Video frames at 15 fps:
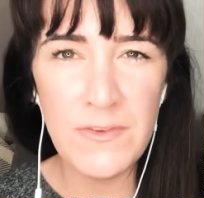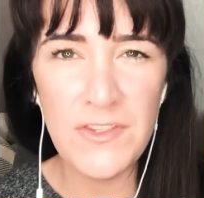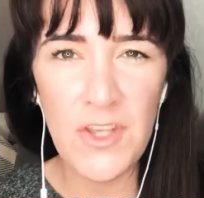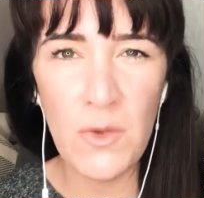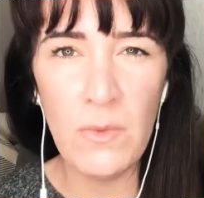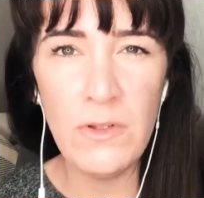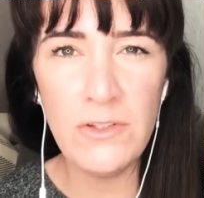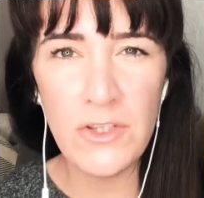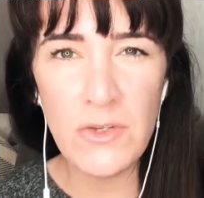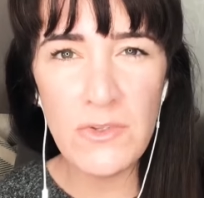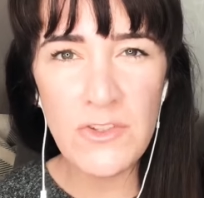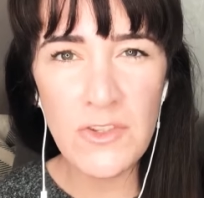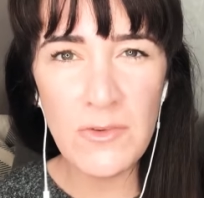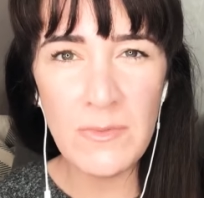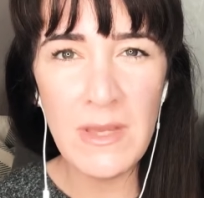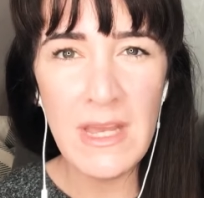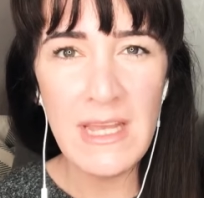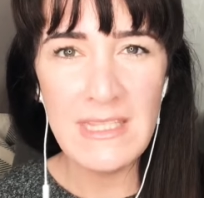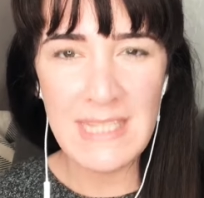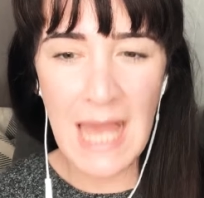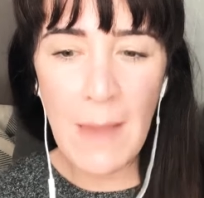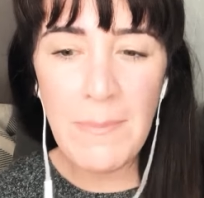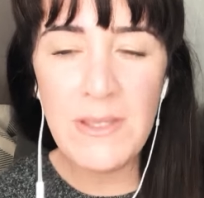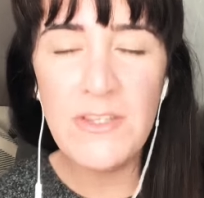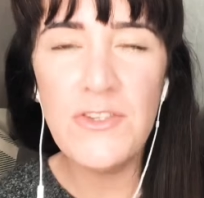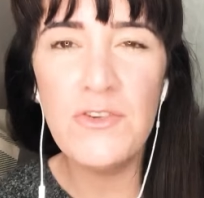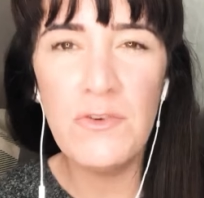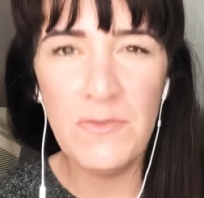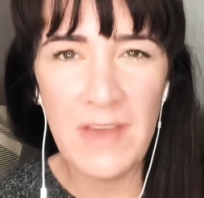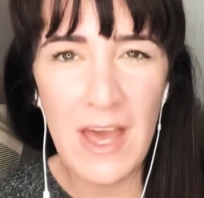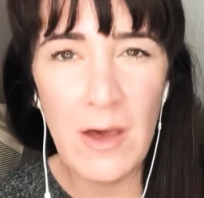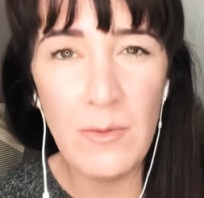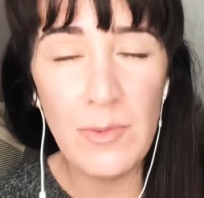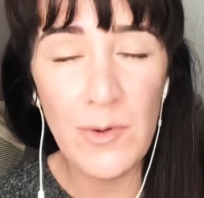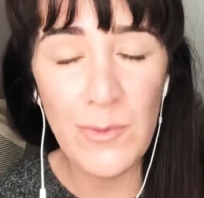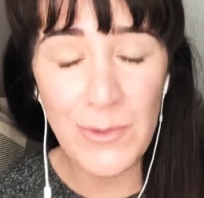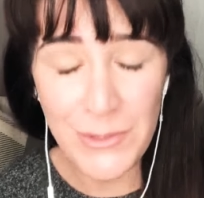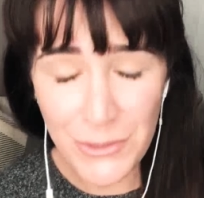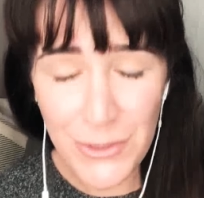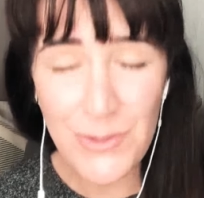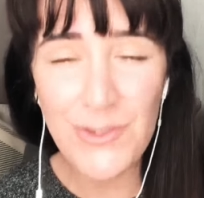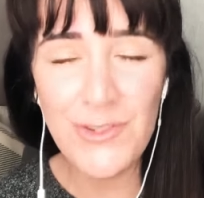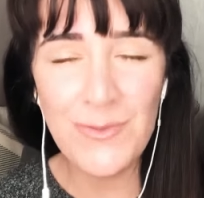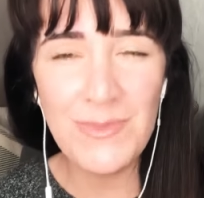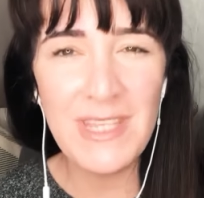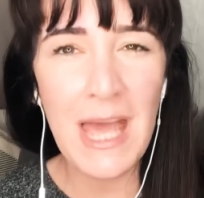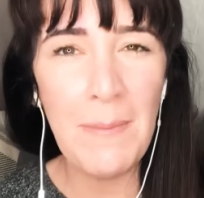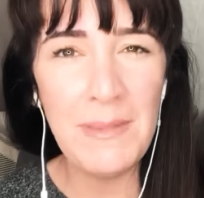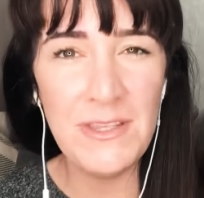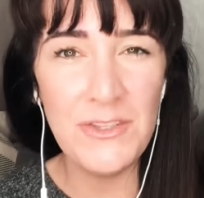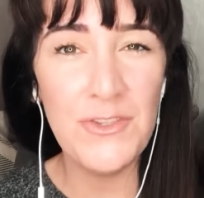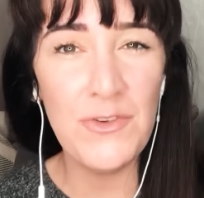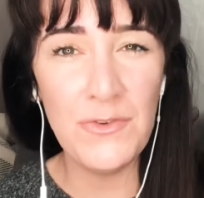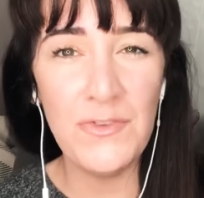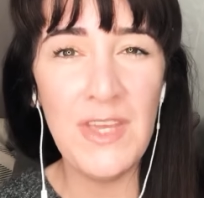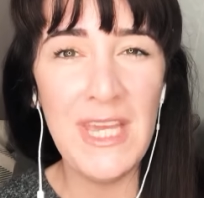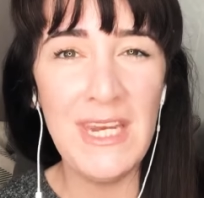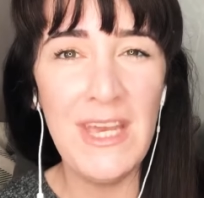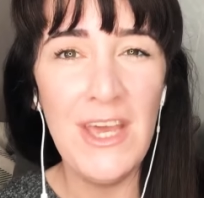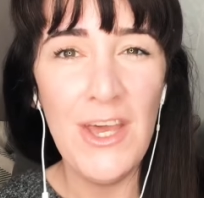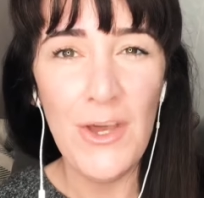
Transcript: So we'll do some tapping stuff out, but we'll do some tapping stuff in,